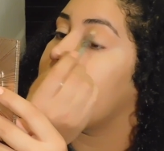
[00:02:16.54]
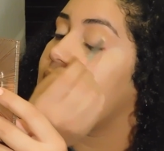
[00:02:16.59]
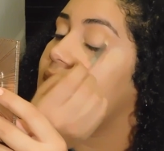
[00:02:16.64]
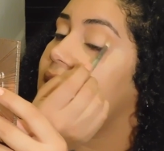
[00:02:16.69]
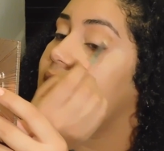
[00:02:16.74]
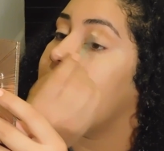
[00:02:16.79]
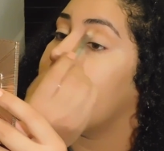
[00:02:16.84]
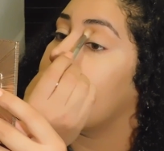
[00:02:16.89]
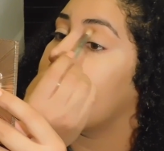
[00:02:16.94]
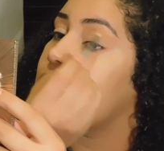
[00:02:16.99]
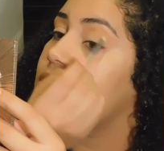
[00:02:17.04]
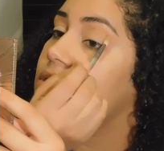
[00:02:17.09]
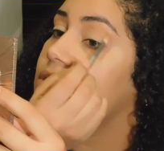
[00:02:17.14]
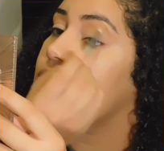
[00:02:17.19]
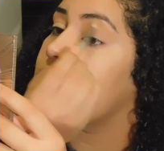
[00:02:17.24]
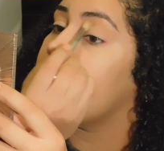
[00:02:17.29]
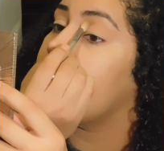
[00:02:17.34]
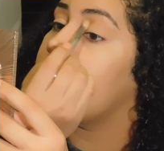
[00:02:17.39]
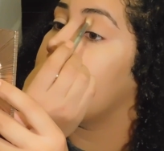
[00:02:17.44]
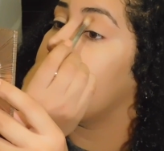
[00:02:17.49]
line. We're just
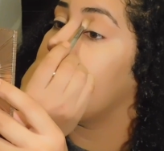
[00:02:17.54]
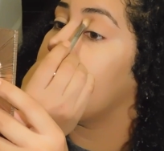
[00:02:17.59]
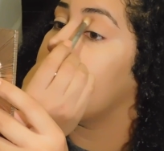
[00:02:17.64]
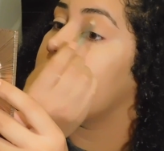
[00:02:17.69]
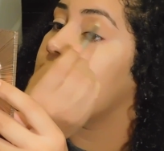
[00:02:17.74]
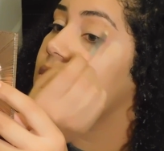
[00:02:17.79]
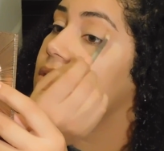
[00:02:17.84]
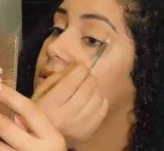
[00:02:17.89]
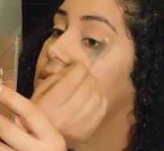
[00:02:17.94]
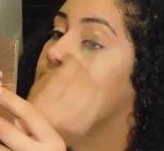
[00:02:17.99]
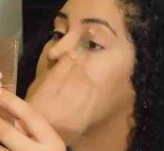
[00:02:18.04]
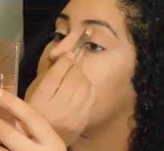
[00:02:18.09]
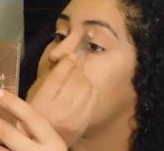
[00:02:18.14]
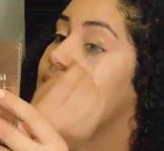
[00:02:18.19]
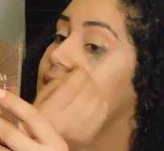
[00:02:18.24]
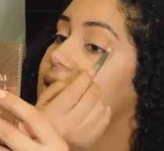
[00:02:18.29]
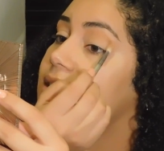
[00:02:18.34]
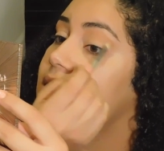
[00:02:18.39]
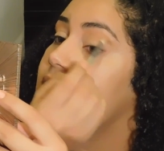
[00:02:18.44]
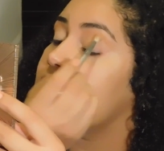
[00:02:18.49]
trying to build a little
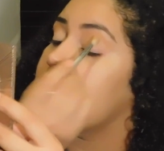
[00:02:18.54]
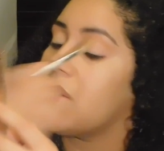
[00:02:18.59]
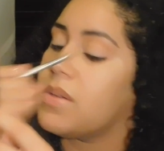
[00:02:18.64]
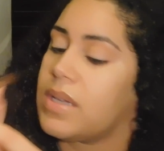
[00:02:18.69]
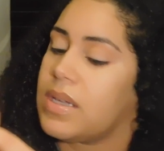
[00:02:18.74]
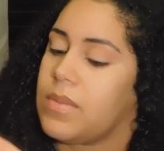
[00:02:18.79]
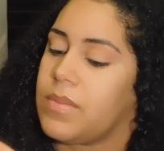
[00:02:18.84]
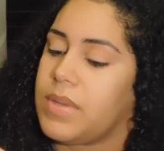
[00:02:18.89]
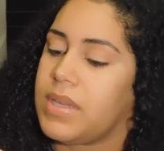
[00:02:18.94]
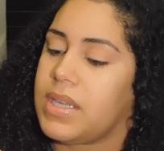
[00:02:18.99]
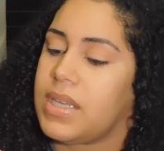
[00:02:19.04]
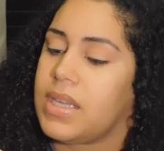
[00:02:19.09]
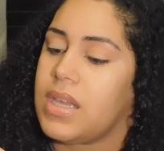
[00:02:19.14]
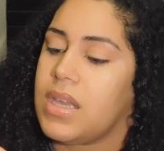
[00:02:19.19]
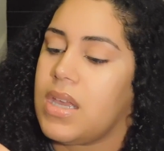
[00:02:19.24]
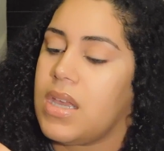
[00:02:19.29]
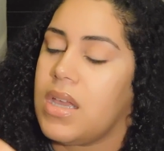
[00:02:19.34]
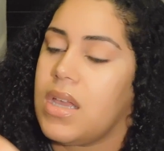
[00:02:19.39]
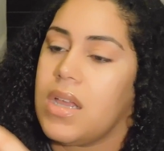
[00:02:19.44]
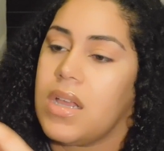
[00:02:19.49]
color so there
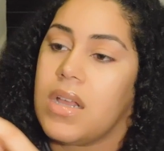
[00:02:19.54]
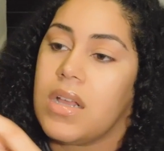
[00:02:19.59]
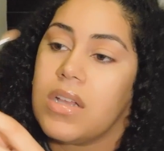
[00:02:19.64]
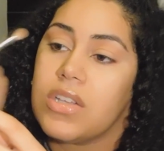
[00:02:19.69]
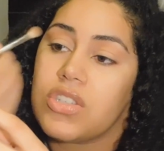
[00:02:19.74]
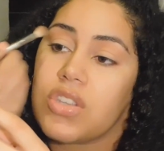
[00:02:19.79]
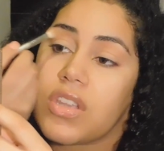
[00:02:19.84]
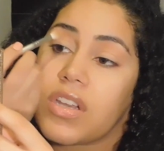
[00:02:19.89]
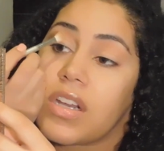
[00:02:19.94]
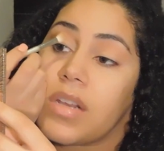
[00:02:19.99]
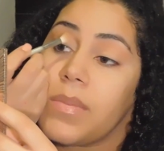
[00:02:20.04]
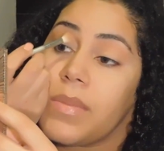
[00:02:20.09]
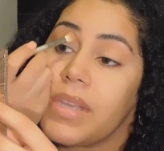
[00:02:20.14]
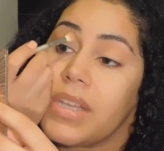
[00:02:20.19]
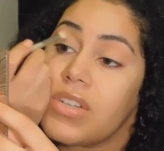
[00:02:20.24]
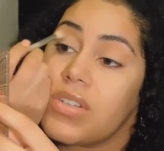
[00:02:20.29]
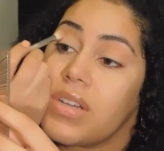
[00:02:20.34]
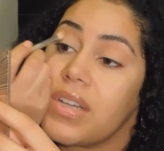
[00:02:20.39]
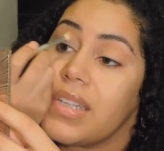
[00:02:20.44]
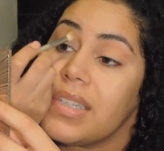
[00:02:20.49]
can be a
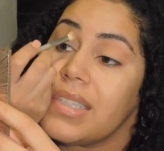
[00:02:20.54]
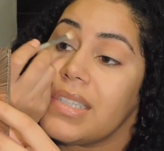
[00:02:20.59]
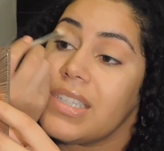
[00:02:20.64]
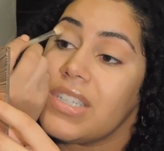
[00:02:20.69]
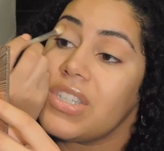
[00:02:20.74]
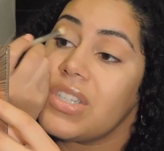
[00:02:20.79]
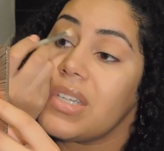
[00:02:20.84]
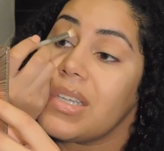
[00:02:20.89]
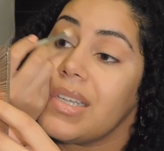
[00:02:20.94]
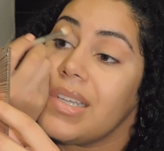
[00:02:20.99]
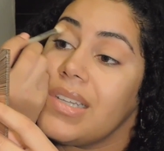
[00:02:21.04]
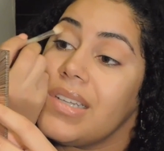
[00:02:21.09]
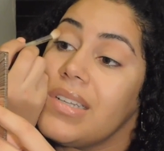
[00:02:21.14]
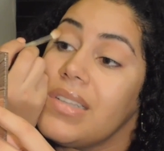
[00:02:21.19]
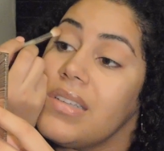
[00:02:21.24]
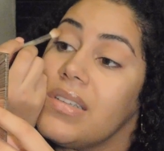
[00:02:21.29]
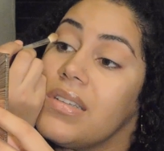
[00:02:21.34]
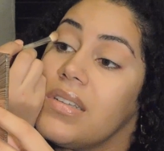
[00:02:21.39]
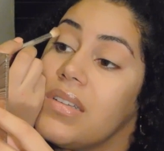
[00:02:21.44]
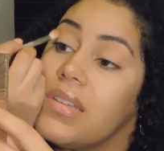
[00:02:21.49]
transition.
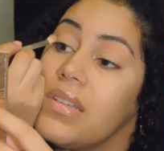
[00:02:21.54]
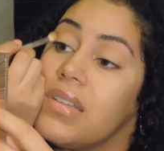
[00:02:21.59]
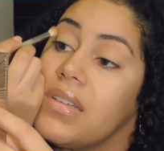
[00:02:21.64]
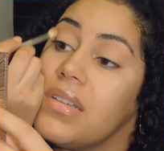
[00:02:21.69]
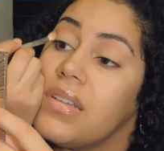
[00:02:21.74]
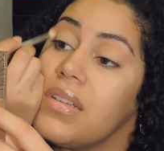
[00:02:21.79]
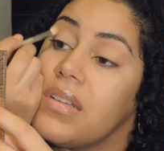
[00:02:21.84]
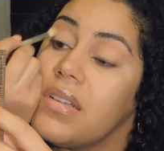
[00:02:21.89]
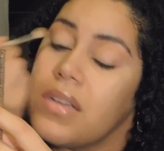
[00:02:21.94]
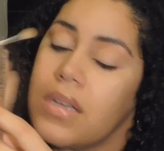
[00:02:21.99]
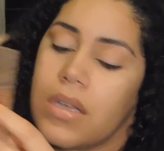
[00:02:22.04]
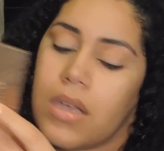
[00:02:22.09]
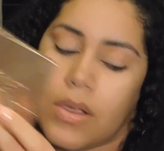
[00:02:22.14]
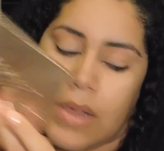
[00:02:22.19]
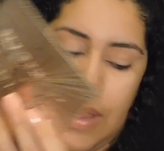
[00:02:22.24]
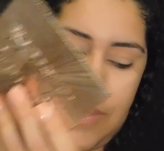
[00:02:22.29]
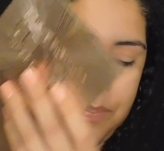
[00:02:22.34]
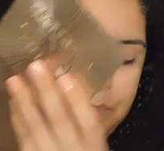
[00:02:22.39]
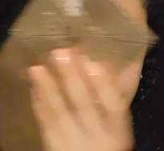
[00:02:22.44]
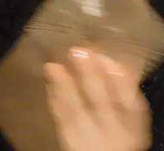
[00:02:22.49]

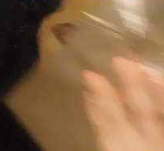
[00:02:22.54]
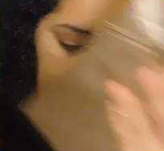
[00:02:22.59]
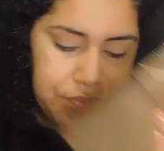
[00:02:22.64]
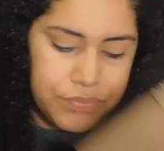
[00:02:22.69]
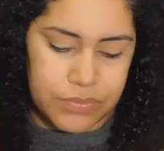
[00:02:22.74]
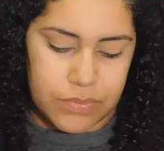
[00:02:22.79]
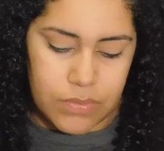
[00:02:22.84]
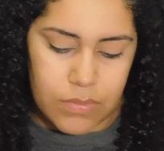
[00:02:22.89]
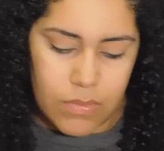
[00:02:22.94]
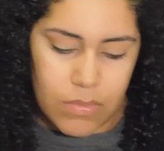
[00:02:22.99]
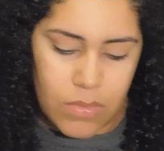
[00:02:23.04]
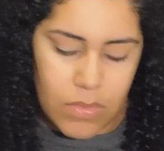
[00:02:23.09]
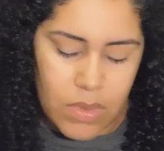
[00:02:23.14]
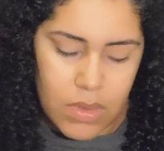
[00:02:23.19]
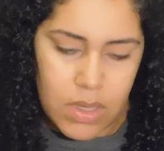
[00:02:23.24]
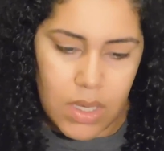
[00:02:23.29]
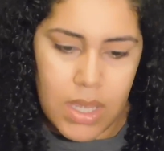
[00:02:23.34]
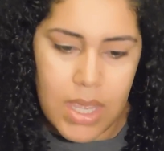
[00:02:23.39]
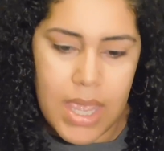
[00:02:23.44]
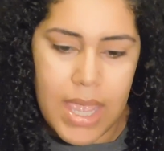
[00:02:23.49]
Okay.
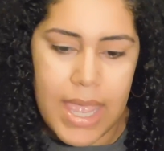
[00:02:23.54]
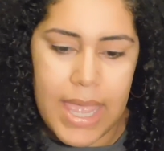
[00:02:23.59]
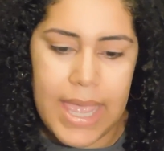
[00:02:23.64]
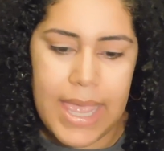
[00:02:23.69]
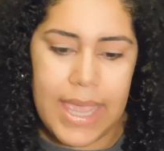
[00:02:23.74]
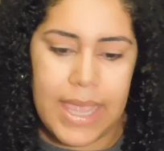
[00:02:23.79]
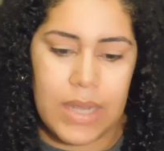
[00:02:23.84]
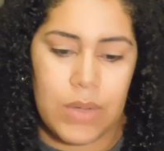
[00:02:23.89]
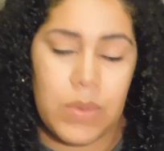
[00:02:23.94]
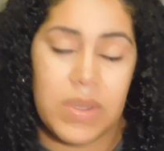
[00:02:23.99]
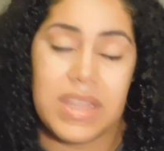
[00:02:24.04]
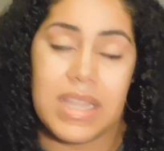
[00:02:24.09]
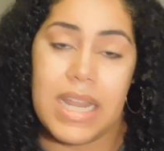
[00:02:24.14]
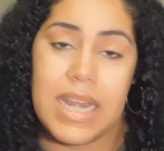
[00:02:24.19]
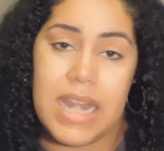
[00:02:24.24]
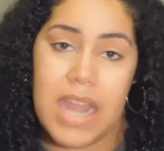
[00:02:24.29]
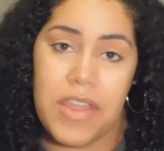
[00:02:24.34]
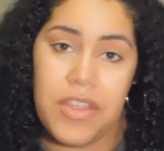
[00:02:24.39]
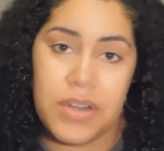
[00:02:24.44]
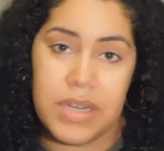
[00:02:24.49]
And with
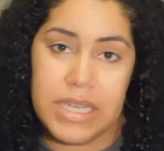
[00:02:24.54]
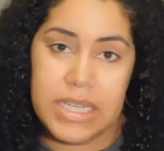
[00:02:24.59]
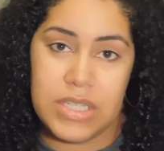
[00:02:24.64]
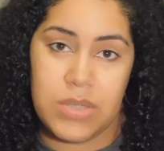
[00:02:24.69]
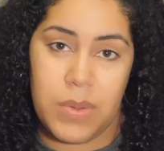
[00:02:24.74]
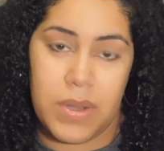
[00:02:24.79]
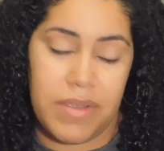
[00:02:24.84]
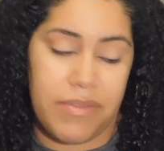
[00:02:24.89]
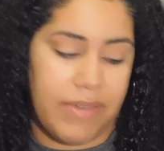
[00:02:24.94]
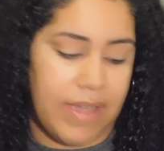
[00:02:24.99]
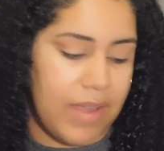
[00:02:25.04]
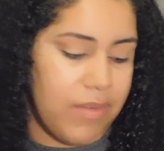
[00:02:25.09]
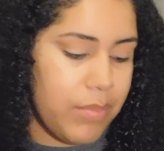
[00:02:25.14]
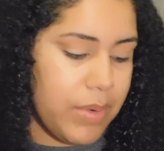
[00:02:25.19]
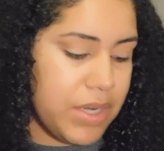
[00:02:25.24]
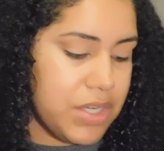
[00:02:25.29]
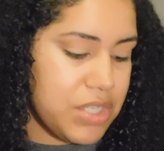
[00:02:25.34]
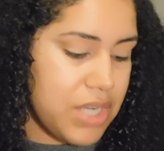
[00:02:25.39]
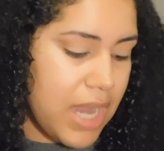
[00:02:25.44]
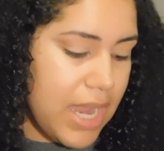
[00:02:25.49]
another E25
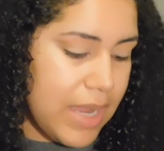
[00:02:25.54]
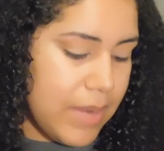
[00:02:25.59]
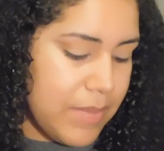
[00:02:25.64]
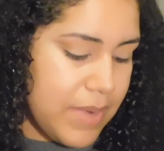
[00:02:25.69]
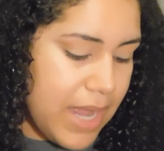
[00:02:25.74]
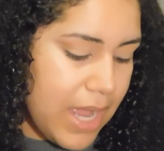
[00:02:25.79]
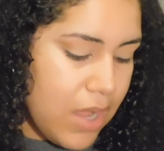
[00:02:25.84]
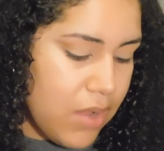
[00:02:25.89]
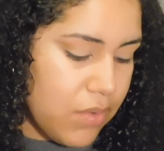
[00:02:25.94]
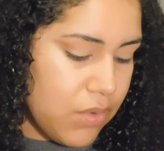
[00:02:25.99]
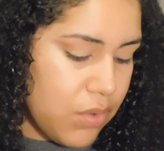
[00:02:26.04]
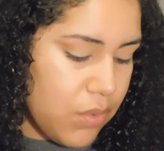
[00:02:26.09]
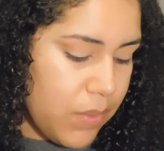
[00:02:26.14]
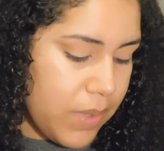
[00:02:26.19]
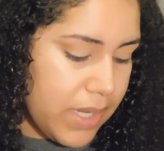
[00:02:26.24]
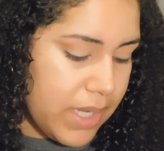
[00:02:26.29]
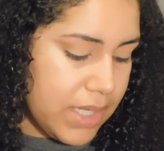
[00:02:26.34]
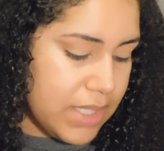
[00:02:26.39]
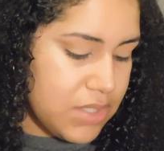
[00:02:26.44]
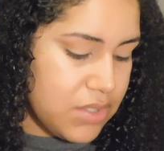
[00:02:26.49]
brush, I'm now
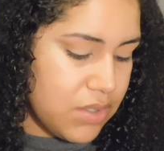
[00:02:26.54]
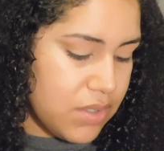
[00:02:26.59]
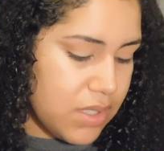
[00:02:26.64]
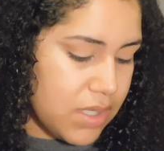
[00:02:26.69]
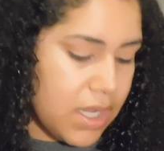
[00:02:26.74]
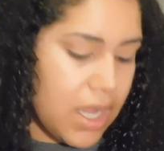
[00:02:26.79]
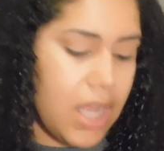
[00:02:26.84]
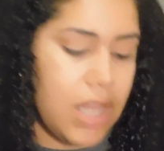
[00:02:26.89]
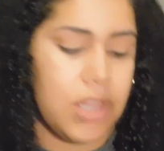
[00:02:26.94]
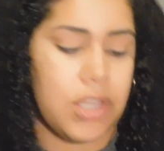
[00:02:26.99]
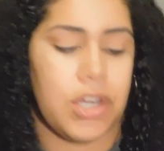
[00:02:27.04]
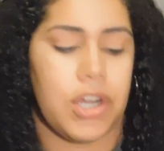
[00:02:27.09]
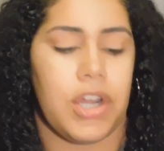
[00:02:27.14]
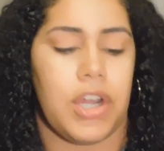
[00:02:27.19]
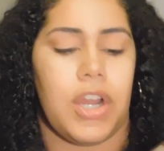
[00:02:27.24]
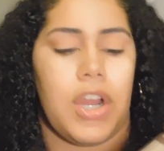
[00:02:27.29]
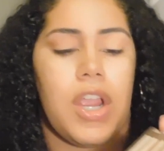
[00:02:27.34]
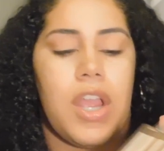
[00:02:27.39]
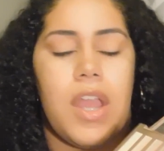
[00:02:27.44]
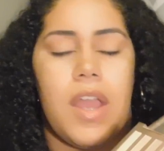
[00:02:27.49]
going into the
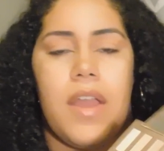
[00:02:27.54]
color